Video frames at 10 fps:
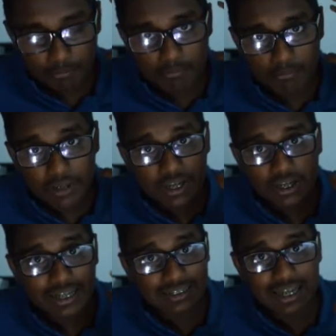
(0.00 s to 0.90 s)
make it
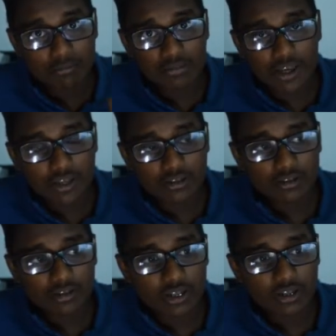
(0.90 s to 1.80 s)
exam like.
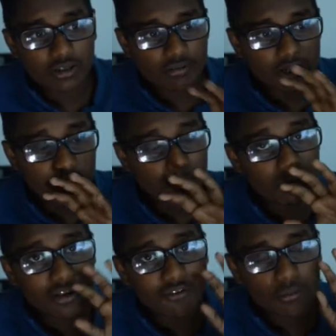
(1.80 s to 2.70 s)
Okay, keep
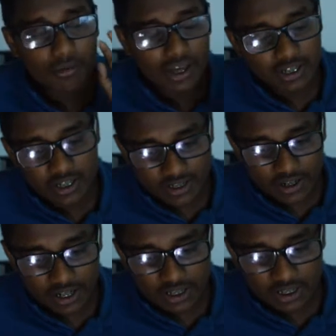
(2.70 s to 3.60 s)
away from any
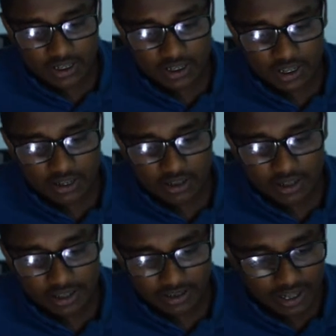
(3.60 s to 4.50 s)
distractions that
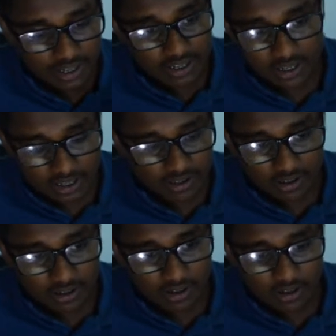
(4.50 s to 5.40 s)
is
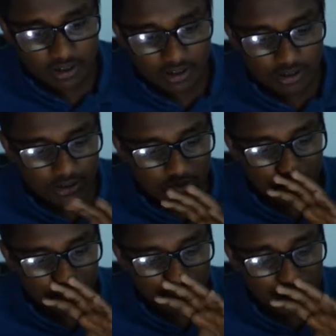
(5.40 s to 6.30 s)
there.
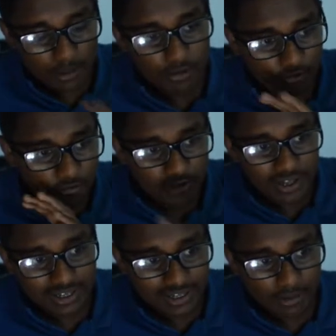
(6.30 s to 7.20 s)
Keep it fully
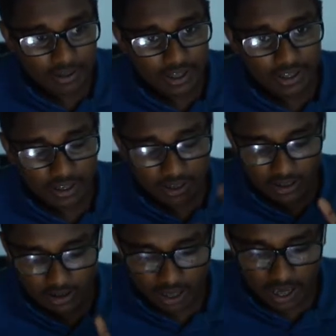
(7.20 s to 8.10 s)
exam like,
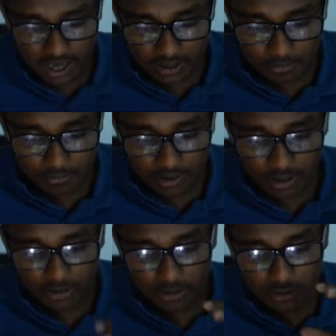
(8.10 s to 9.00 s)
and
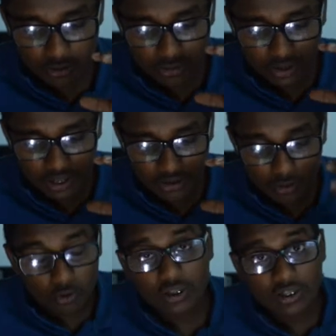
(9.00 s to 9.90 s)
to
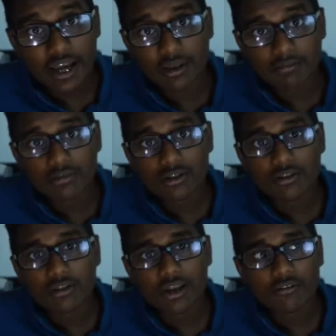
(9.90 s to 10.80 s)
know the time,
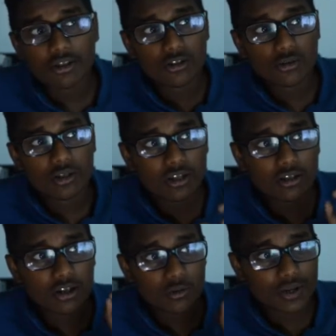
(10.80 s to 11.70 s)
when you're doing
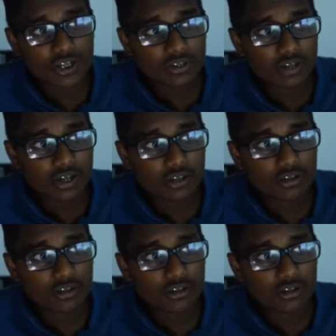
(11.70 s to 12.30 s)
a question, right,